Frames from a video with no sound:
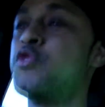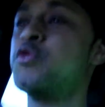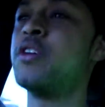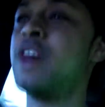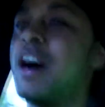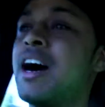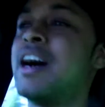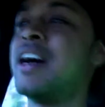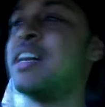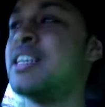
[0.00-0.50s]

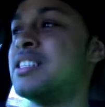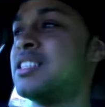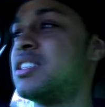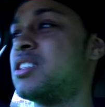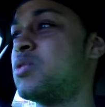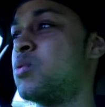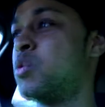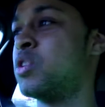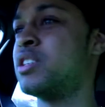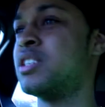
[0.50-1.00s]

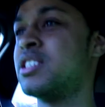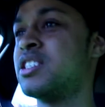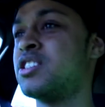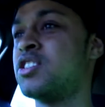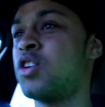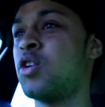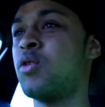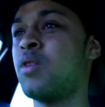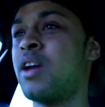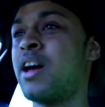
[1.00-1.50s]
guys were just
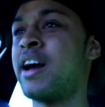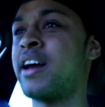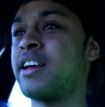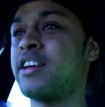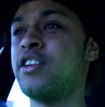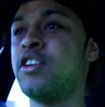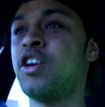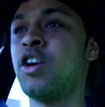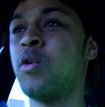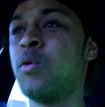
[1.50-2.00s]
so
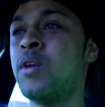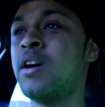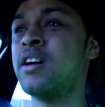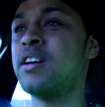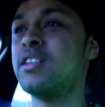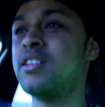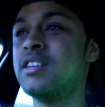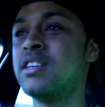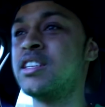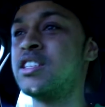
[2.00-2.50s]
like, you know
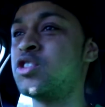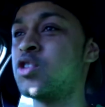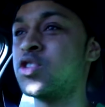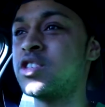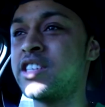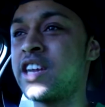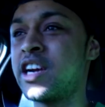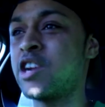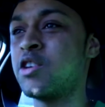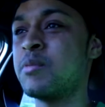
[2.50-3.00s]
what, it's your
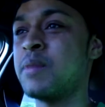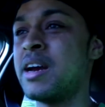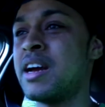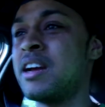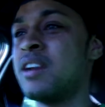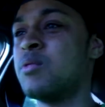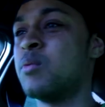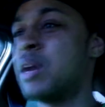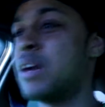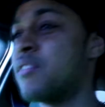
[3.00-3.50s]
channel,
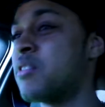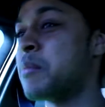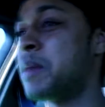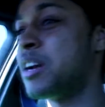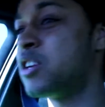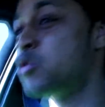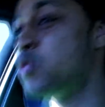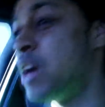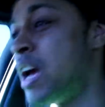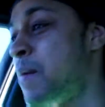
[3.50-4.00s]
man. Whatever
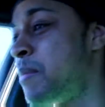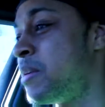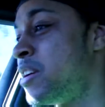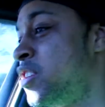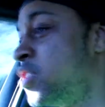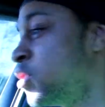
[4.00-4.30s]
makes you happy,